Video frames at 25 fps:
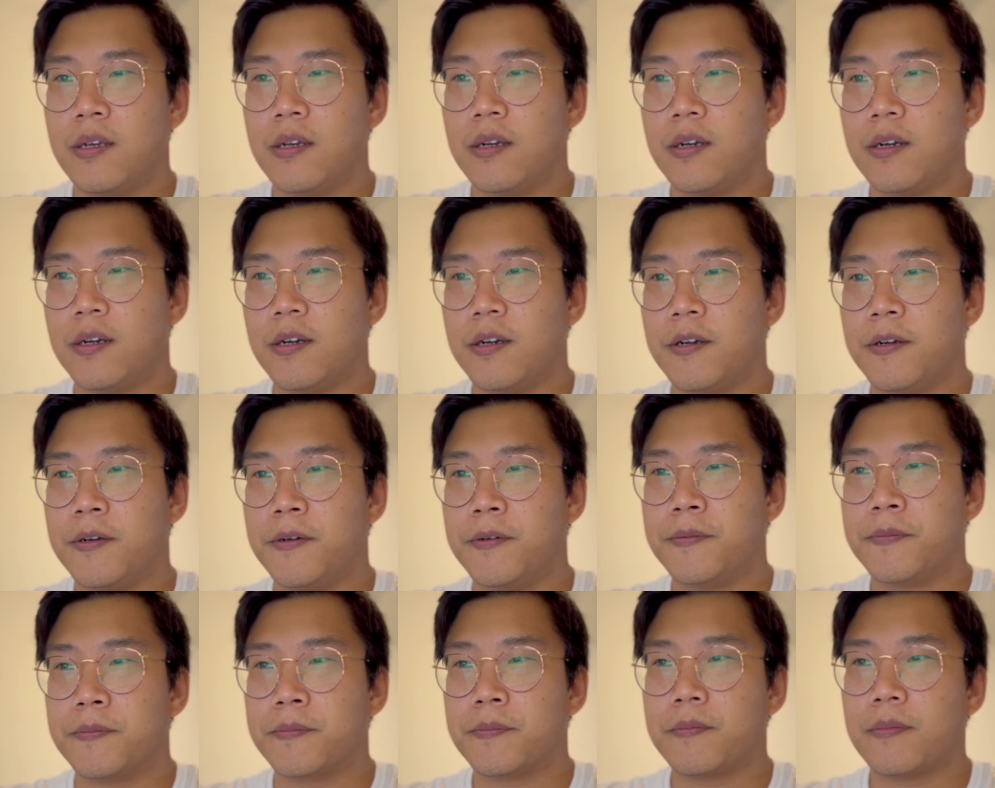
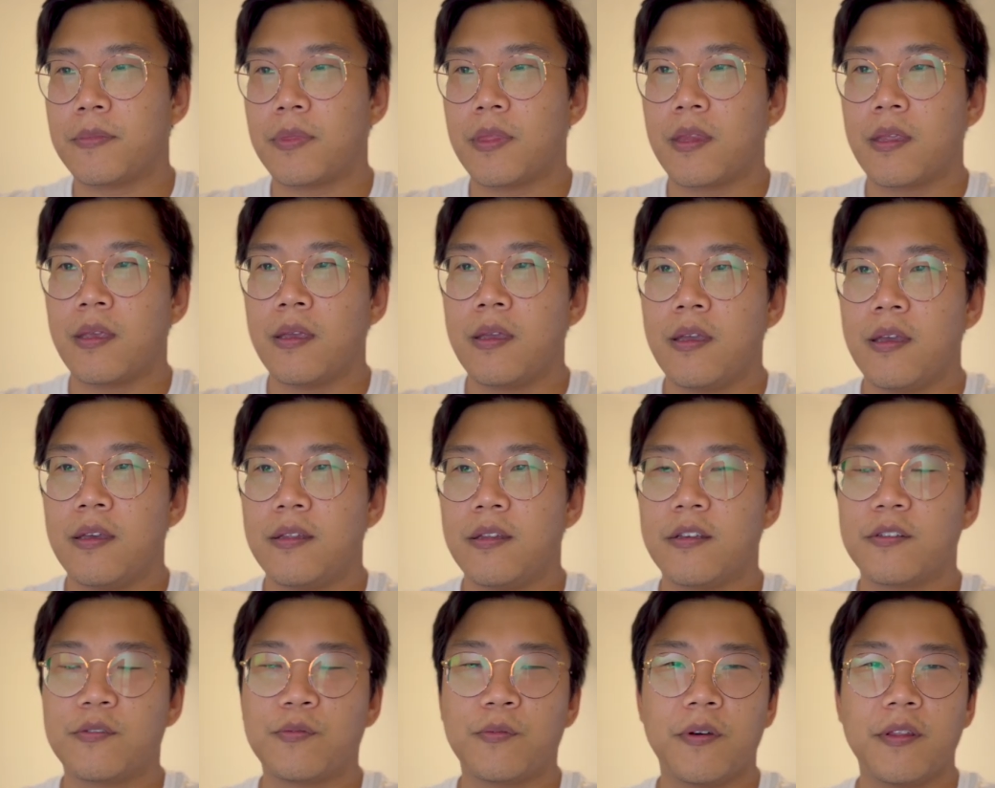And
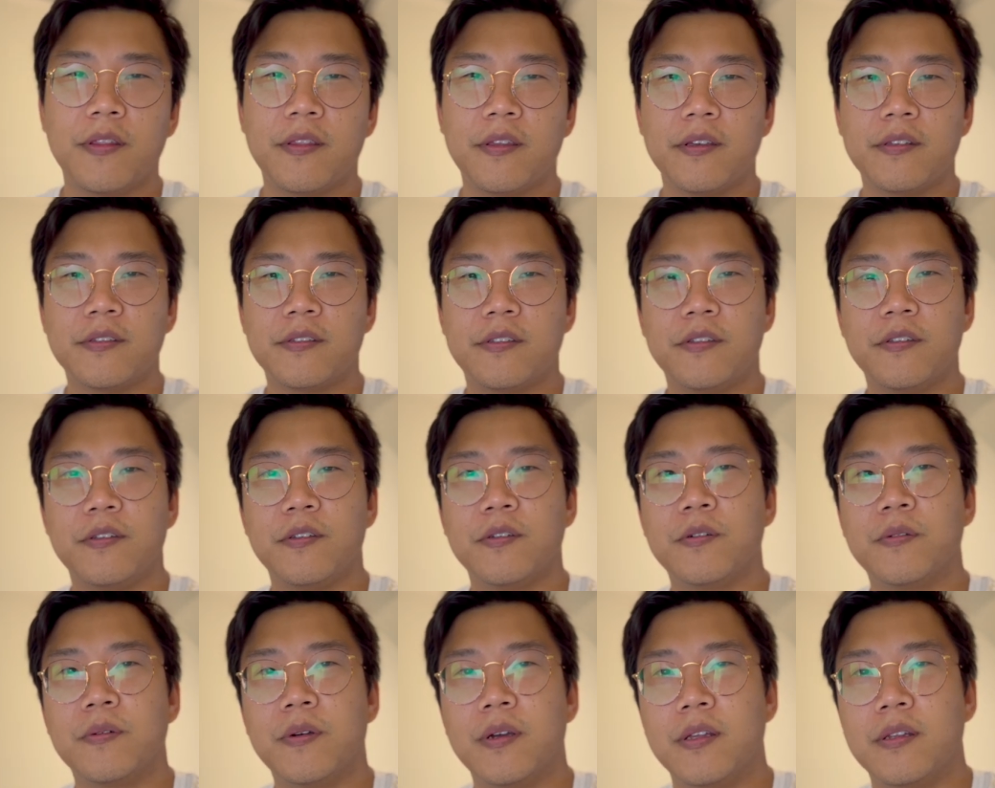that's one thing
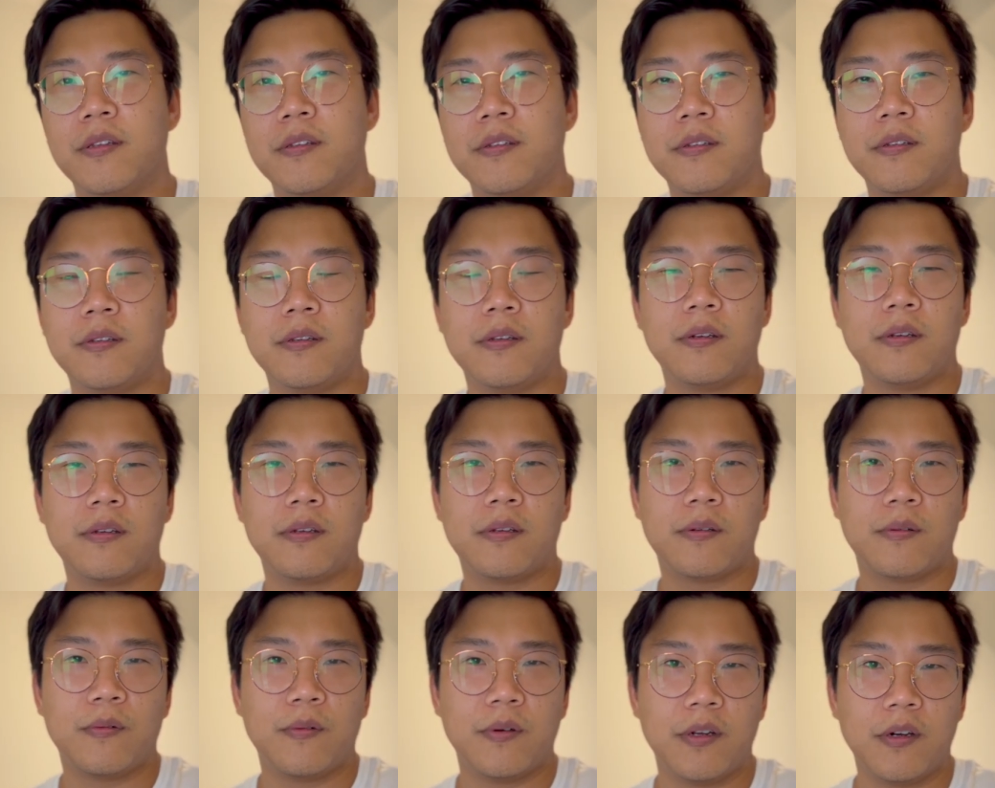too, when
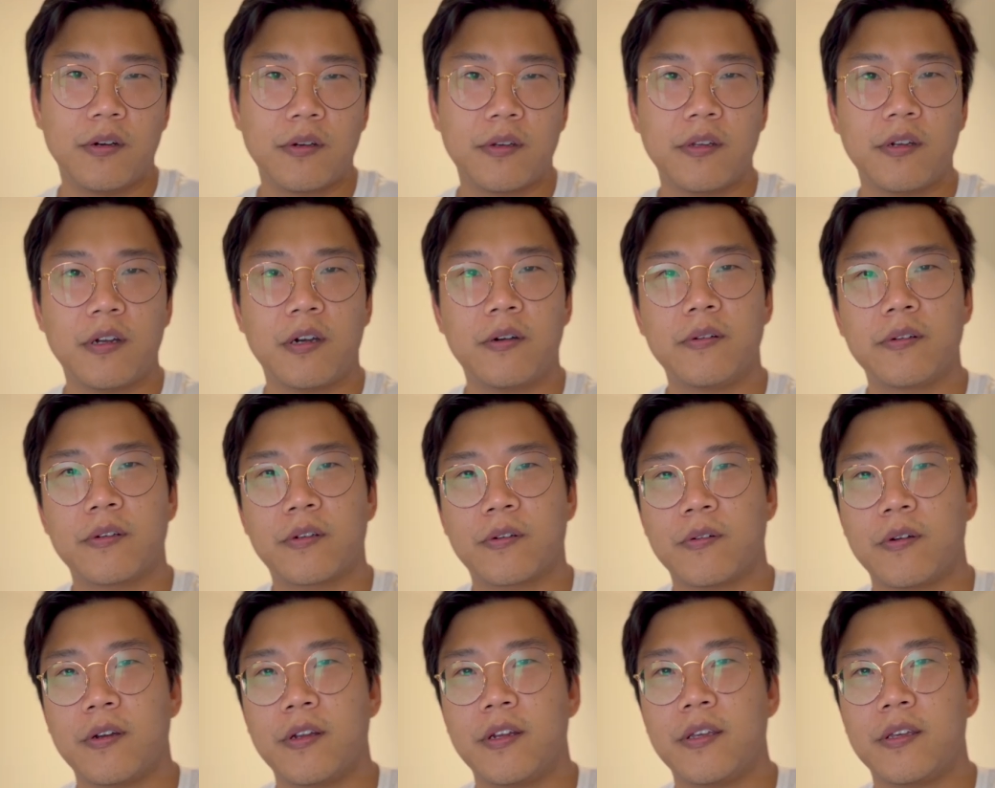Okinawan
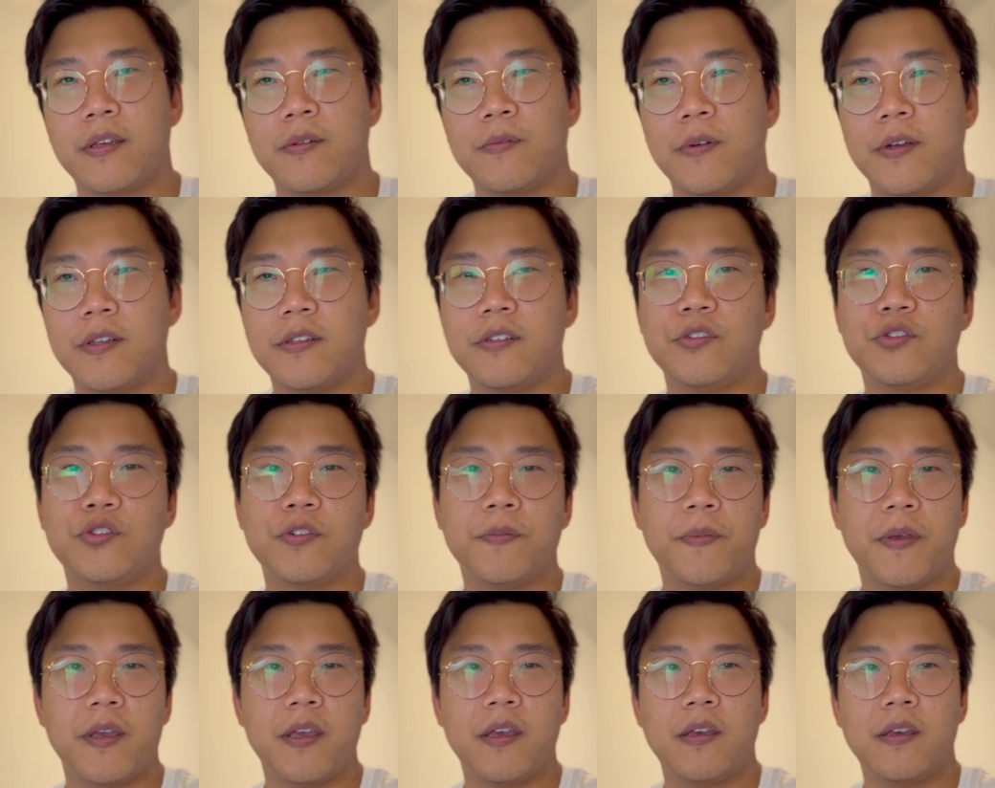karate went to
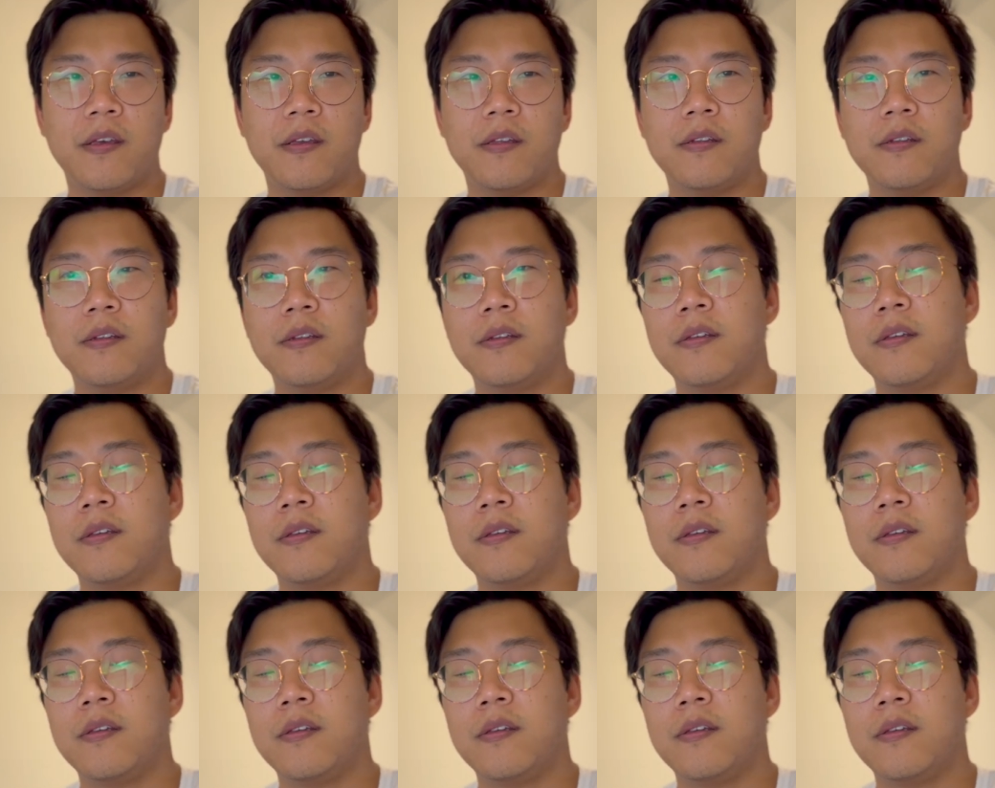Japan